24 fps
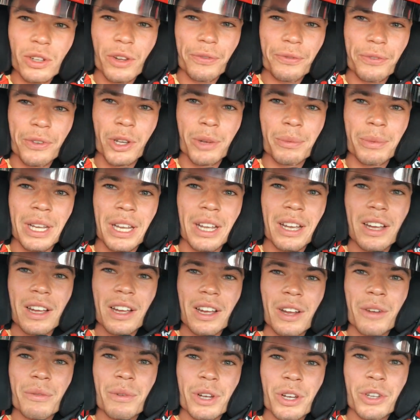not filming,
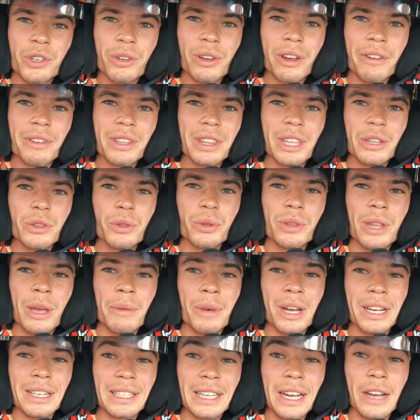we're gonna do everything through there,
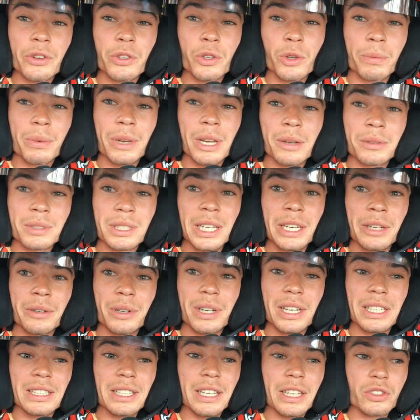but I doubt you'll be able to hear
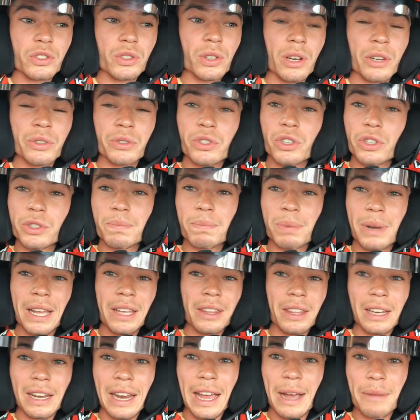what I say. So I'll just play
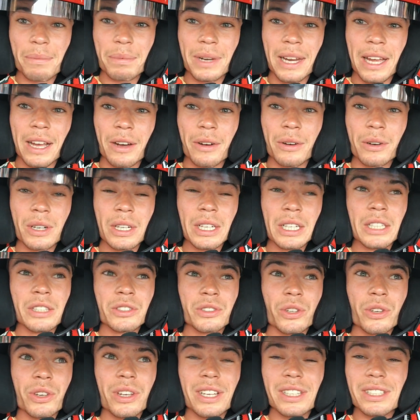the lap now
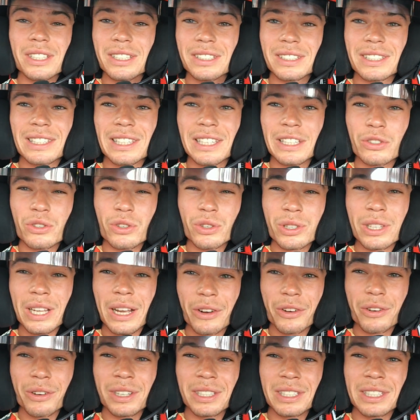so you guys can see just
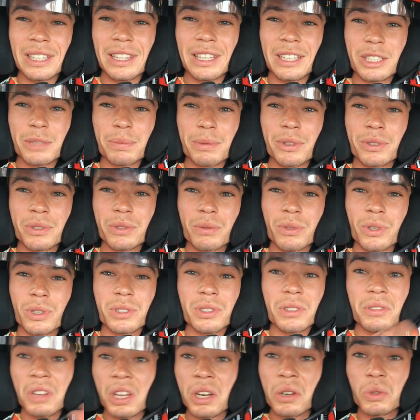how crazy the experience
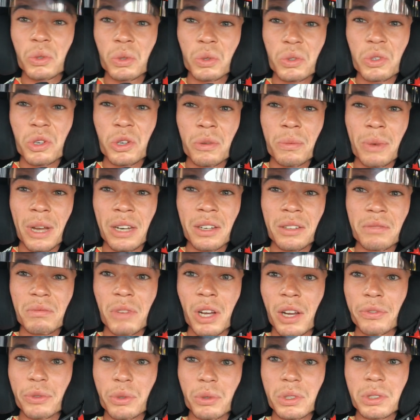was, and I'll talk to you about it
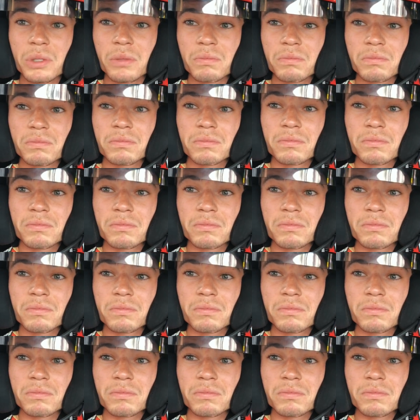afterwards.